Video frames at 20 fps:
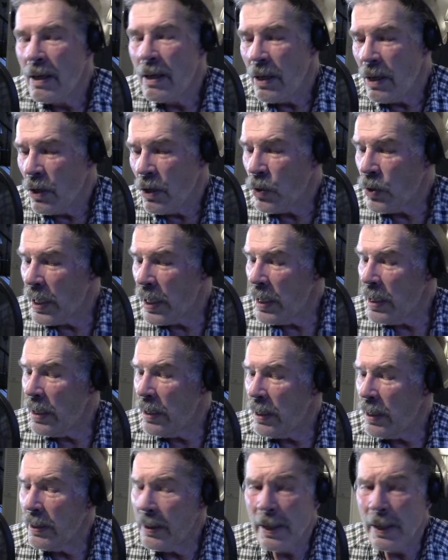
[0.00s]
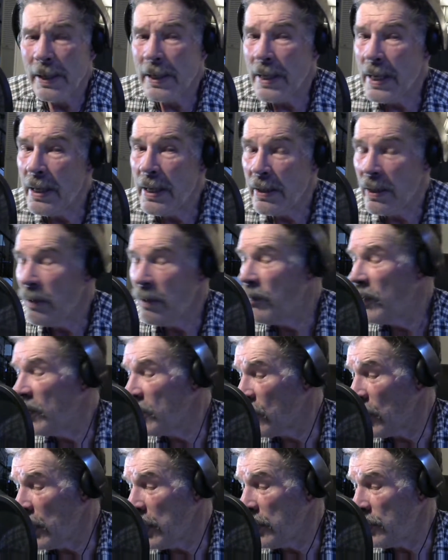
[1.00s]
Okay, I can't
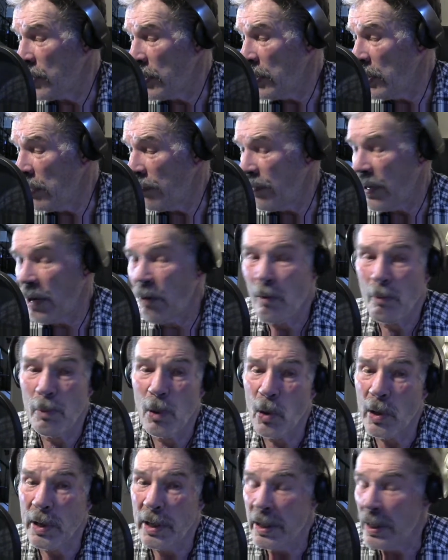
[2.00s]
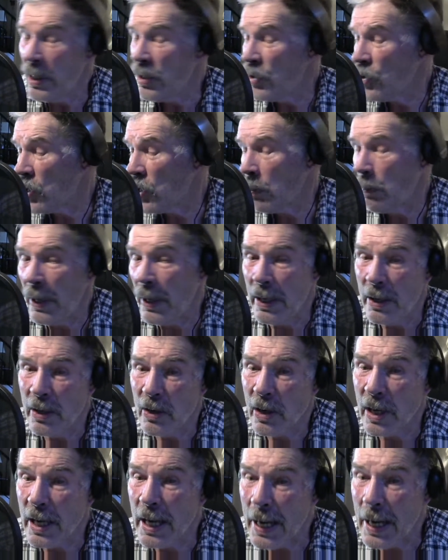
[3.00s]
emphasize enough how important it is to pet your
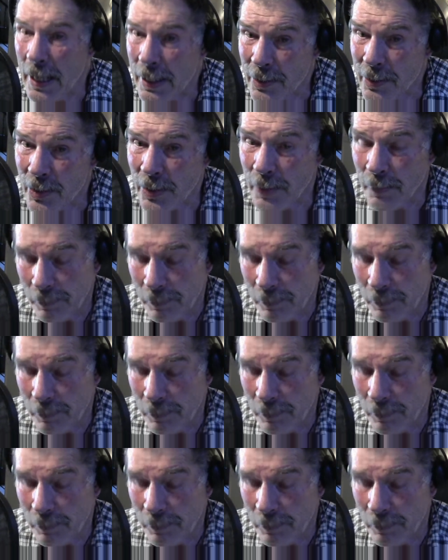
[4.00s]
cats.